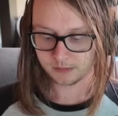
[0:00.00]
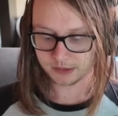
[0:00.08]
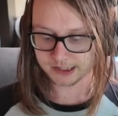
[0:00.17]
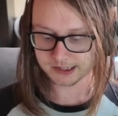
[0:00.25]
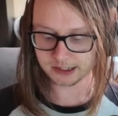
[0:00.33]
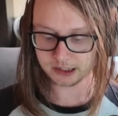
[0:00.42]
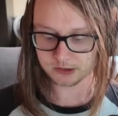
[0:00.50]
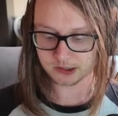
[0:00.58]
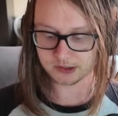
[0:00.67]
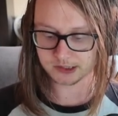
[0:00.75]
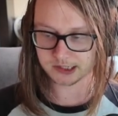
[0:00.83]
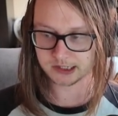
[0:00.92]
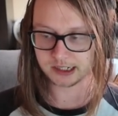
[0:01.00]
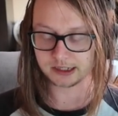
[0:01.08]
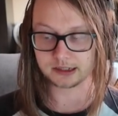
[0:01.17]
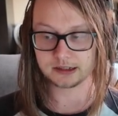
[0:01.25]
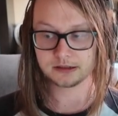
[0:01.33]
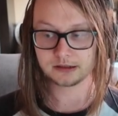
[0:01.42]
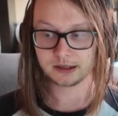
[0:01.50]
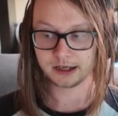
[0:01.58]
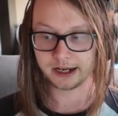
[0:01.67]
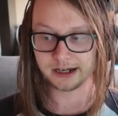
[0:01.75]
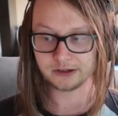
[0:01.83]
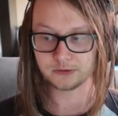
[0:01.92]
But let's say you was on C
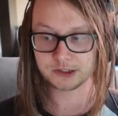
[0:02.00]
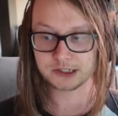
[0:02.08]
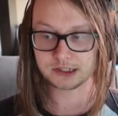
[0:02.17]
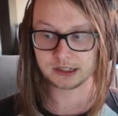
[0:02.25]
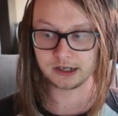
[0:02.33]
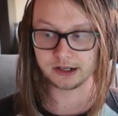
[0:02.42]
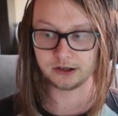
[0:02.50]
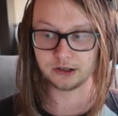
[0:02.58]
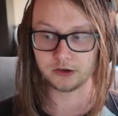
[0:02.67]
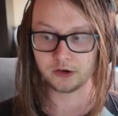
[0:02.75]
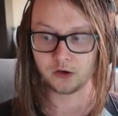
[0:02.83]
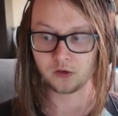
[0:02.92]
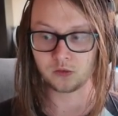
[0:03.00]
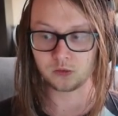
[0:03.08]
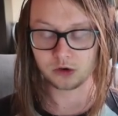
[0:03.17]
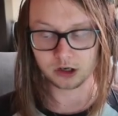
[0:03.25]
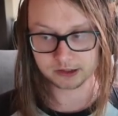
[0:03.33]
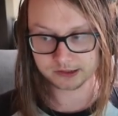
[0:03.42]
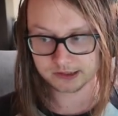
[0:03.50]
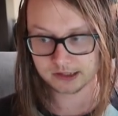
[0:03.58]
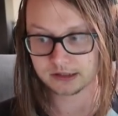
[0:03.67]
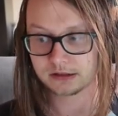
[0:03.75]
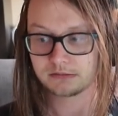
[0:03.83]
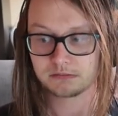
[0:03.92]
and you wanted to know
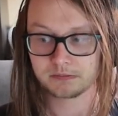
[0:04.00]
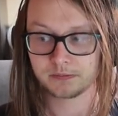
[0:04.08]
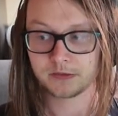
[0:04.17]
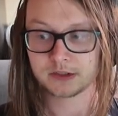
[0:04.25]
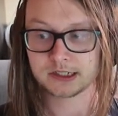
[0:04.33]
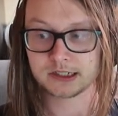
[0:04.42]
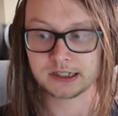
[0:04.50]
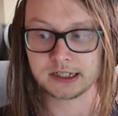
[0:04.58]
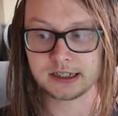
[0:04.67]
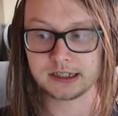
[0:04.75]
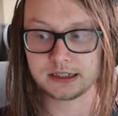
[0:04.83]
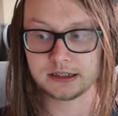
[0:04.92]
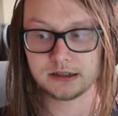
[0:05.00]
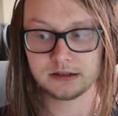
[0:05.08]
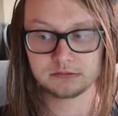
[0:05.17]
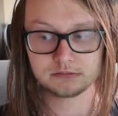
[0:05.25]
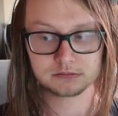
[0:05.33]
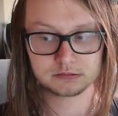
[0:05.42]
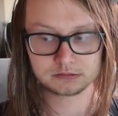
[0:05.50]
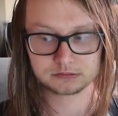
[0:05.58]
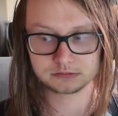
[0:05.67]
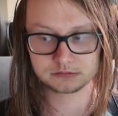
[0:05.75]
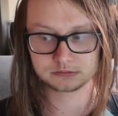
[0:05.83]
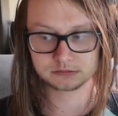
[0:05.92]
what C
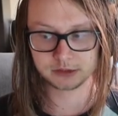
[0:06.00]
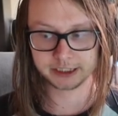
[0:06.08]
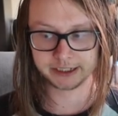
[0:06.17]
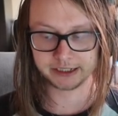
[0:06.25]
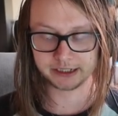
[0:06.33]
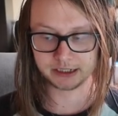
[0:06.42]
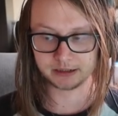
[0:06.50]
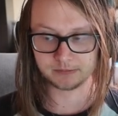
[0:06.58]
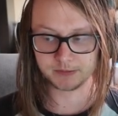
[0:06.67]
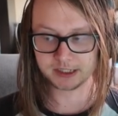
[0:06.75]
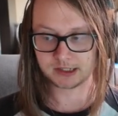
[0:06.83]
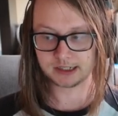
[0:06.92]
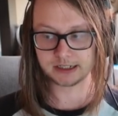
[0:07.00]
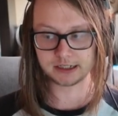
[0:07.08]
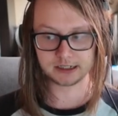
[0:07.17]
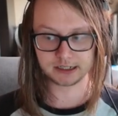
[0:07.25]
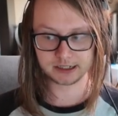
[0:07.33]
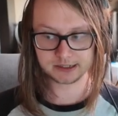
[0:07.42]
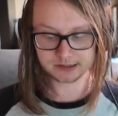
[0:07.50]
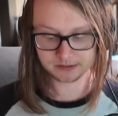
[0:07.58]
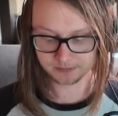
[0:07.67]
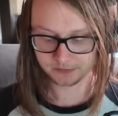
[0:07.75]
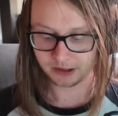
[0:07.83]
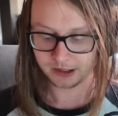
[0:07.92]
Mixolydian is.
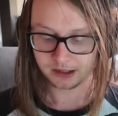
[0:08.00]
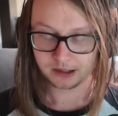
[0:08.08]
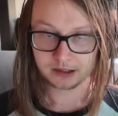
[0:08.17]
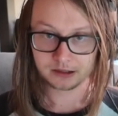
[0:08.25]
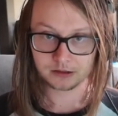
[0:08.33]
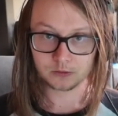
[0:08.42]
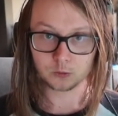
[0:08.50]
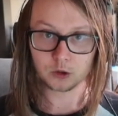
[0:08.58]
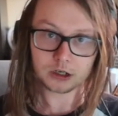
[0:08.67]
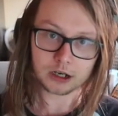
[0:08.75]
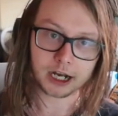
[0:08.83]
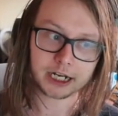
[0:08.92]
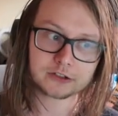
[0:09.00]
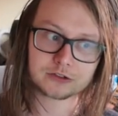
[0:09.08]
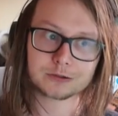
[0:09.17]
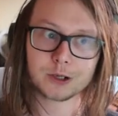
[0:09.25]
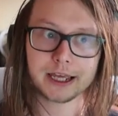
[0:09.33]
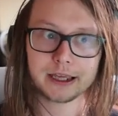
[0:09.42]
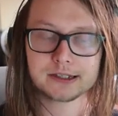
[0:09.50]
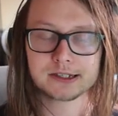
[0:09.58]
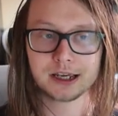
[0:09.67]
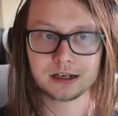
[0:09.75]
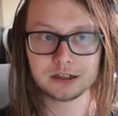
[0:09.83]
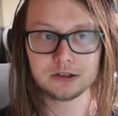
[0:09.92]
What kind of ways
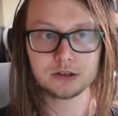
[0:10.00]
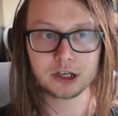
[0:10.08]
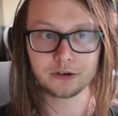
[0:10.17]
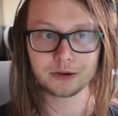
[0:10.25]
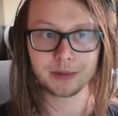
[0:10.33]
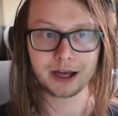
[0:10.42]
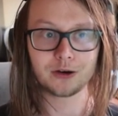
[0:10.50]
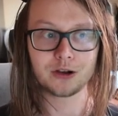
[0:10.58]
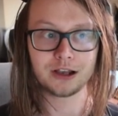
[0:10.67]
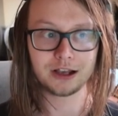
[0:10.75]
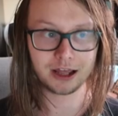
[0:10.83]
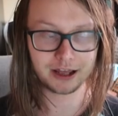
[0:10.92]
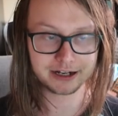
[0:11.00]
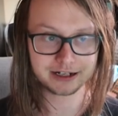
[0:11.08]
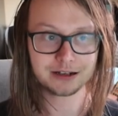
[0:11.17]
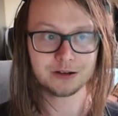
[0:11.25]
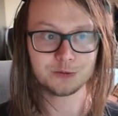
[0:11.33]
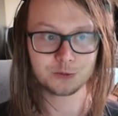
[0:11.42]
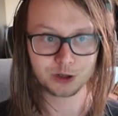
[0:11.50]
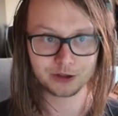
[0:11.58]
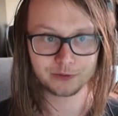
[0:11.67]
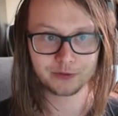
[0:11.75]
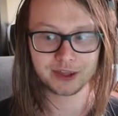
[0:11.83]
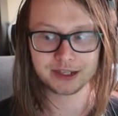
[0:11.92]
can you go about learning what
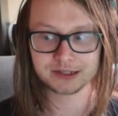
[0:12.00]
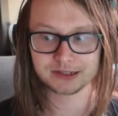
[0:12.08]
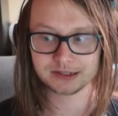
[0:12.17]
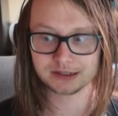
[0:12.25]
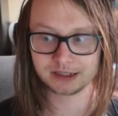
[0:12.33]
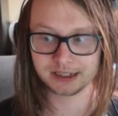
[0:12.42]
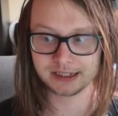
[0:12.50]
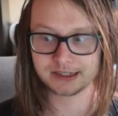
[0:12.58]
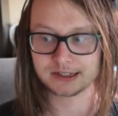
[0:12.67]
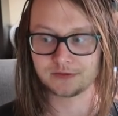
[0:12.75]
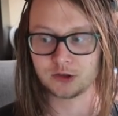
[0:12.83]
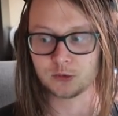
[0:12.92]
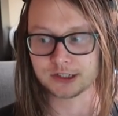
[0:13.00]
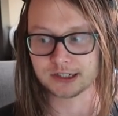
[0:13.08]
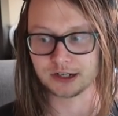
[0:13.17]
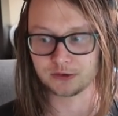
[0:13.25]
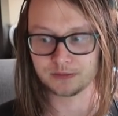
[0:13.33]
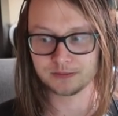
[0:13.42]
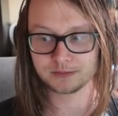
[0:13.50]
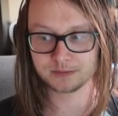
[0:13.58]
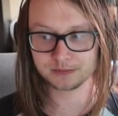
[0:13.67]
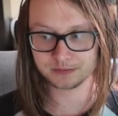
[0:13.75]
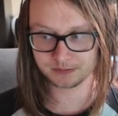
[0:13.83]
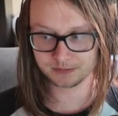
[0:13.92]
this is? If you want to know what
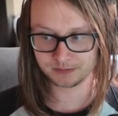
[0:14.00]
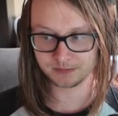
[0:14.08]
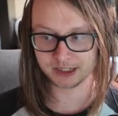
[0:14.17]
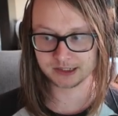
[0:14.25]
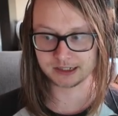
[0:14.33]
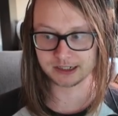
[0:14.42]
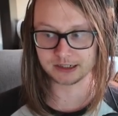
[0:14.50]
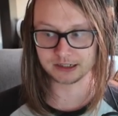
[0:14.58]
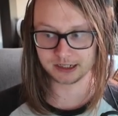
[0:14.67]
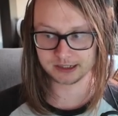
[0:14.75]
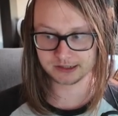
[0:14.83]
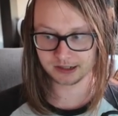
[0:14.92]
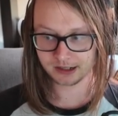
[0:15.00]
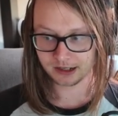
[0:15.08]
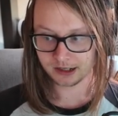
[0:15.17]
Mixolydian is,